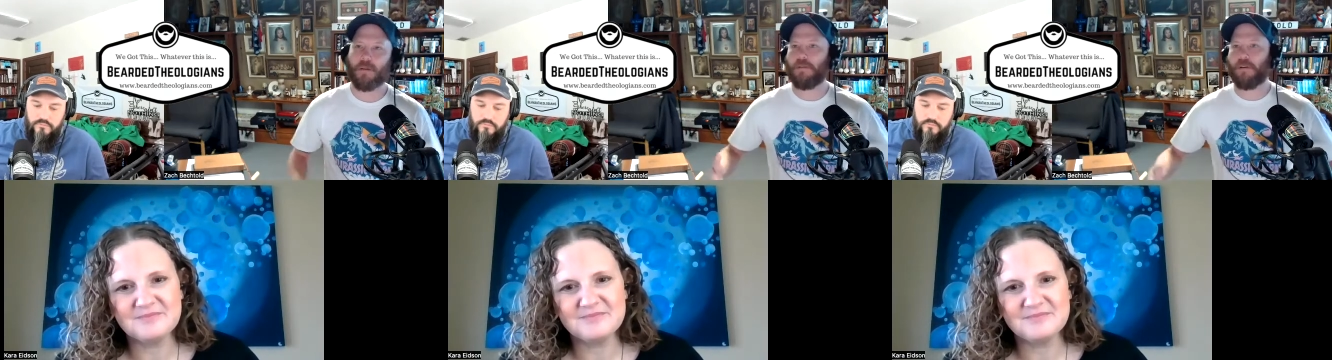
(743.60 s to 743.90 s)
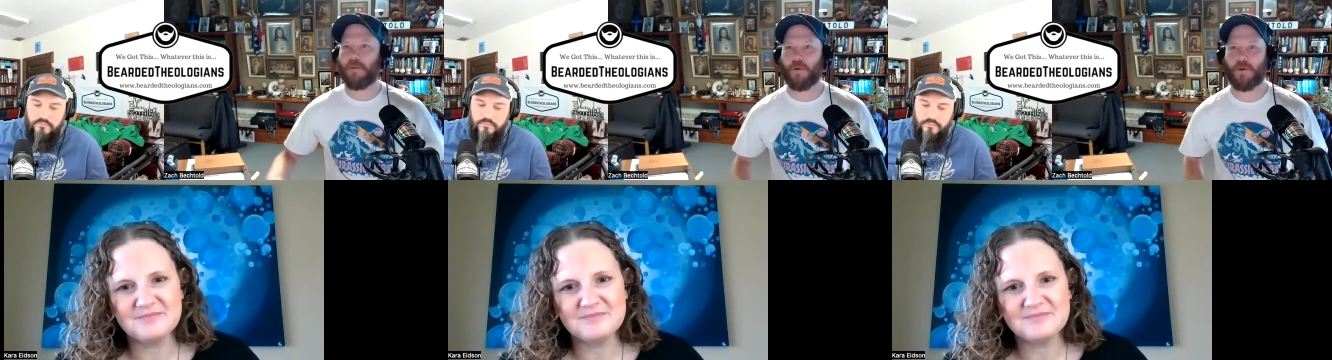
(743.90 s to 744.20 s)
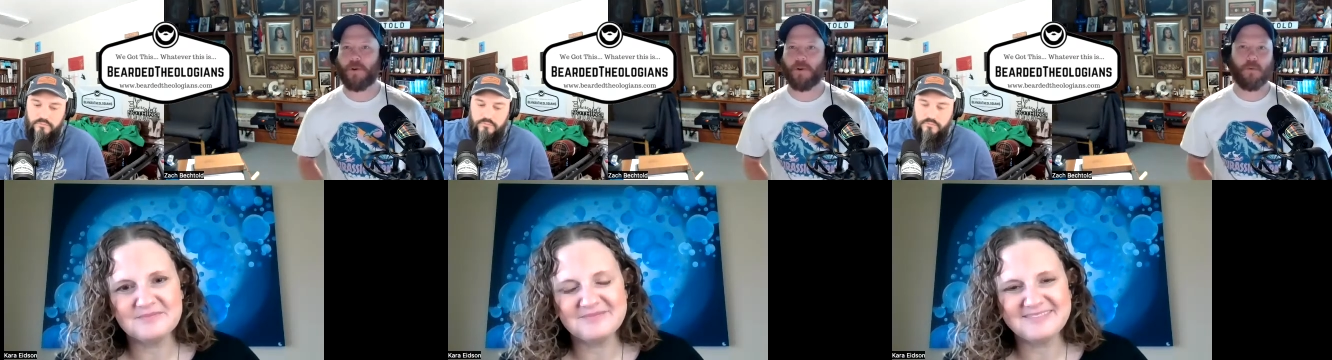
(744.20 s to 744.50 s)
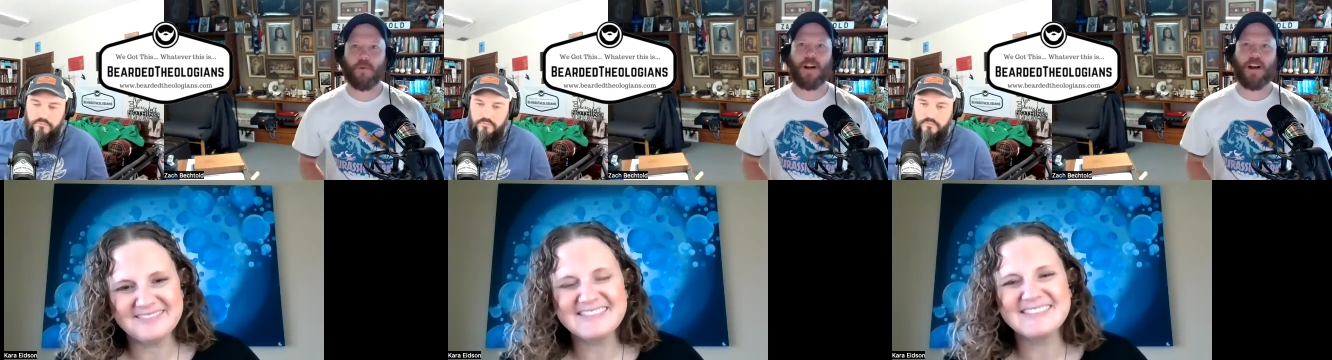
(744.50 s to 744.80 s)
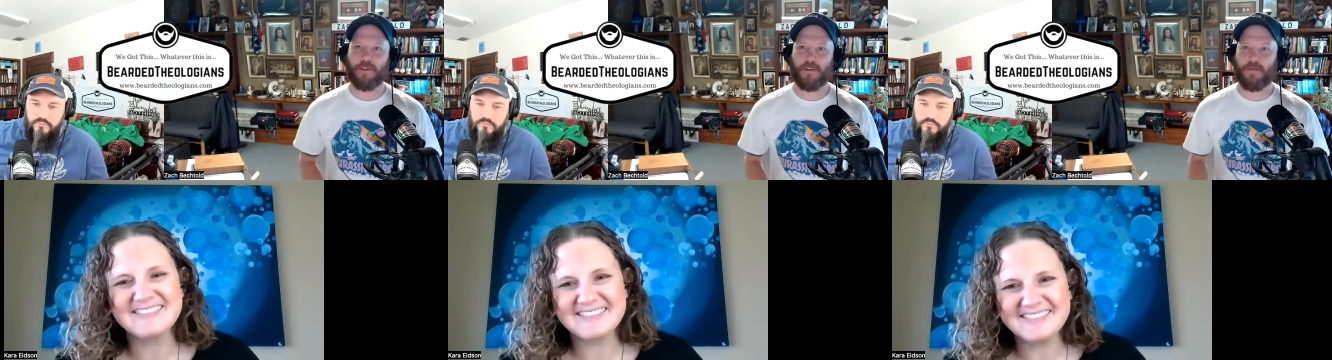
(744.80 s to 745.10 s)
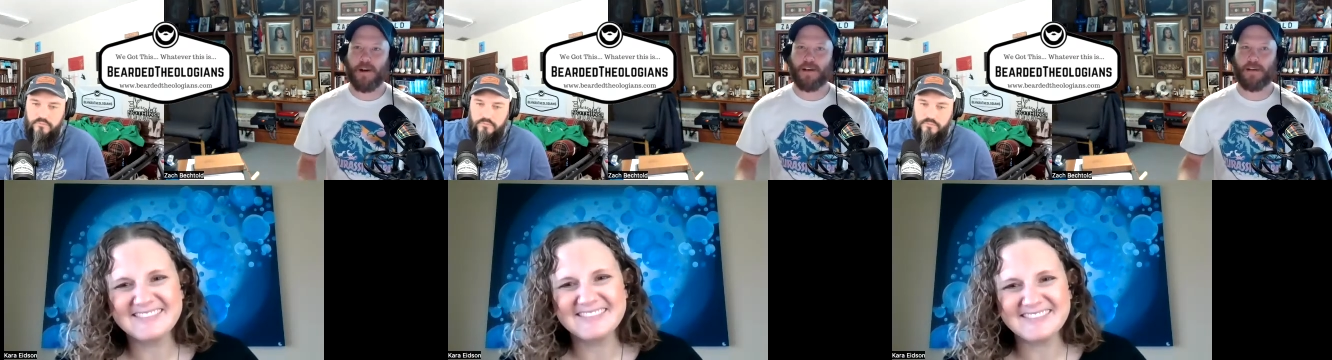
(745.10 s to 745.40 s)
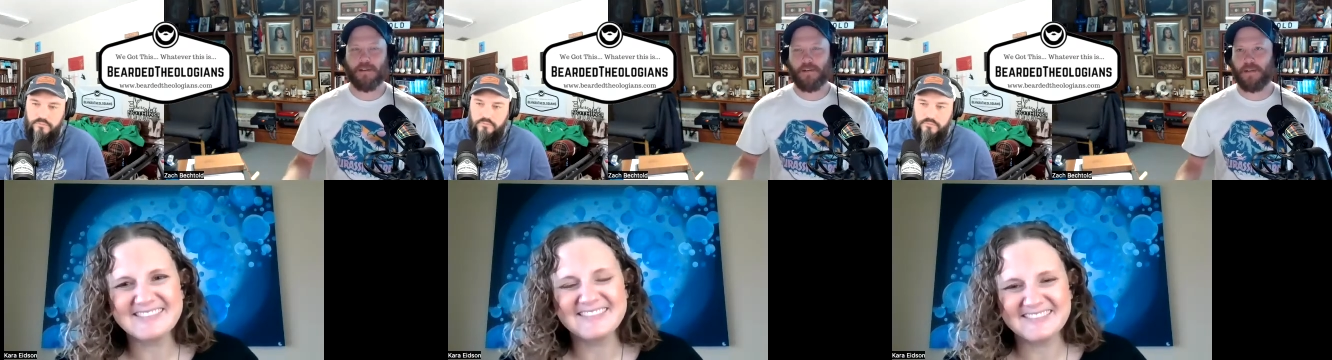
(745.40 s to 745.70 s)
Speaker 1: a burger or whatever right
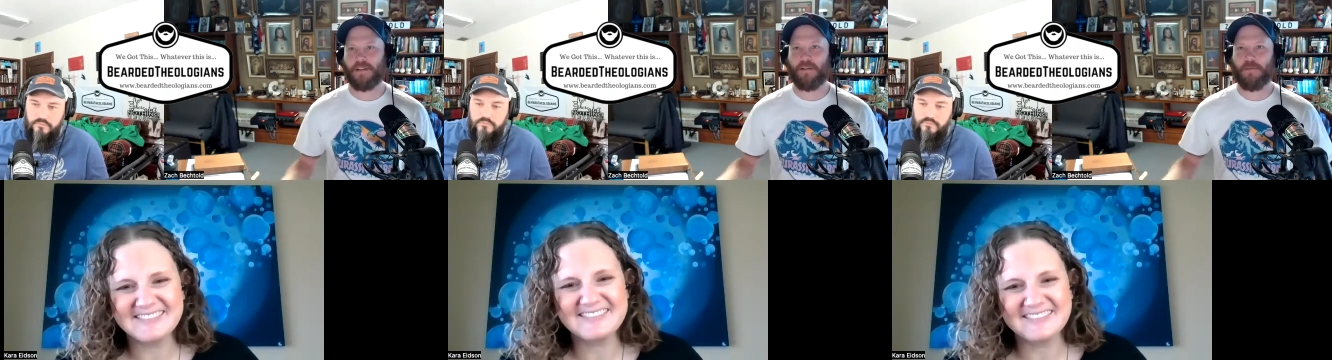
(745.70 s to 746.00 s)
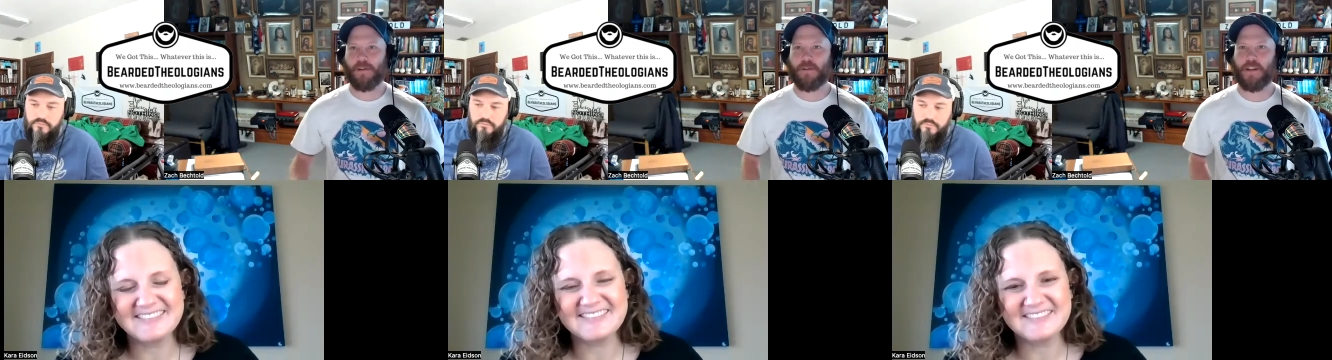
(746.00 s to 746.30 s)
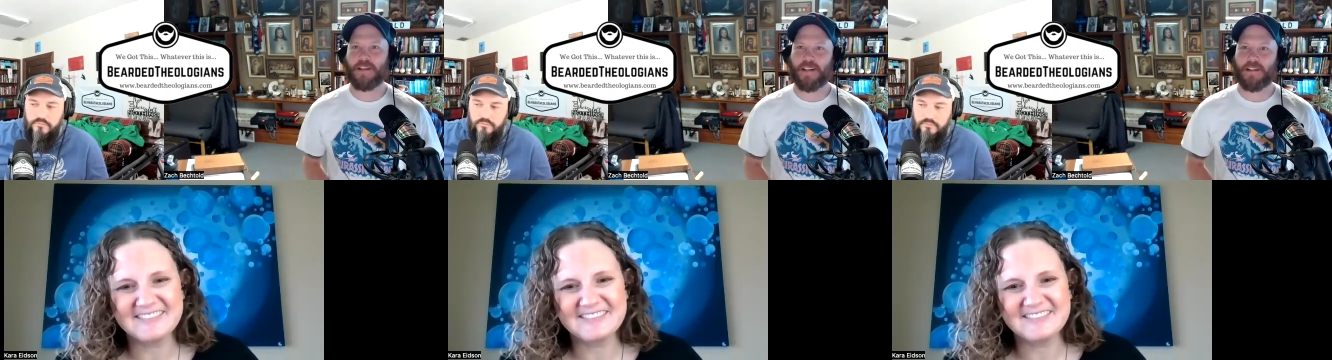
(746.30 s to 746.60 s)
it's the meal that sets